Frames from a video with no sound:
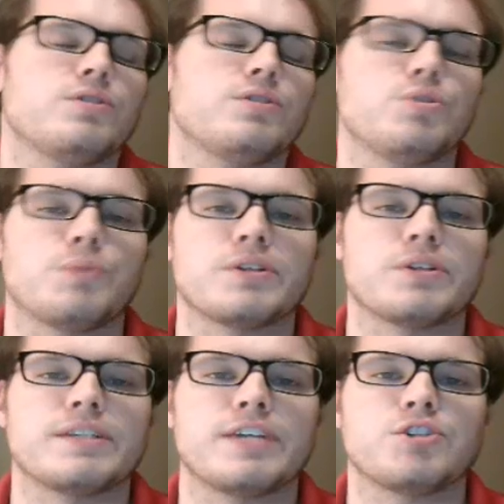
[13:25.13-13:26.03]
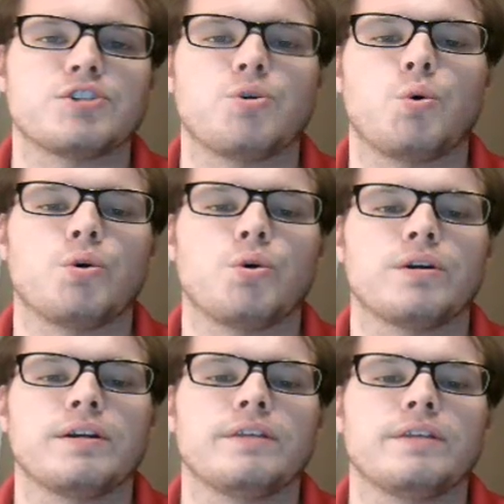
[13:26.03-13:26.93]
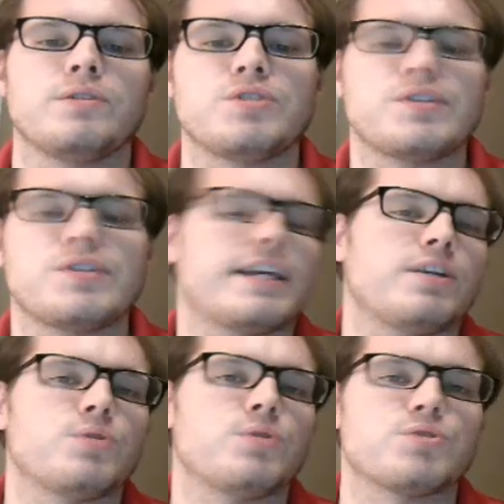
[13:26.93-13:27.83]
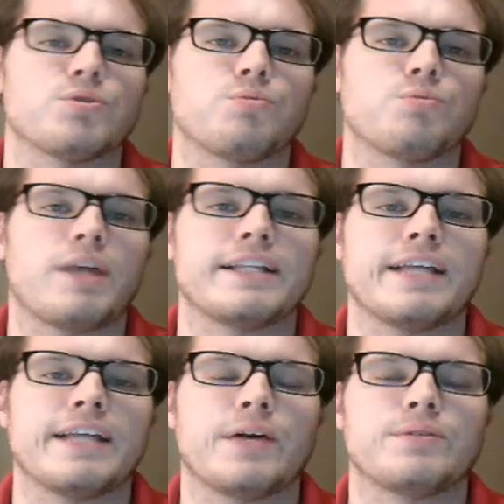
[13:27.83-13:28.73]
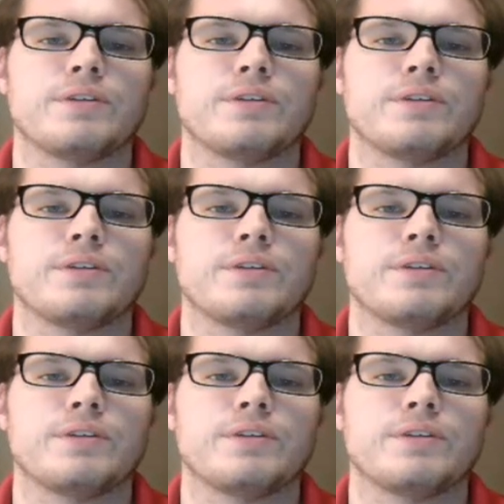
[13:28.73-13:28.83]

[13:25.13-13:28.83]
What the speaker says: do a presentation, or they're just taking notes or writing down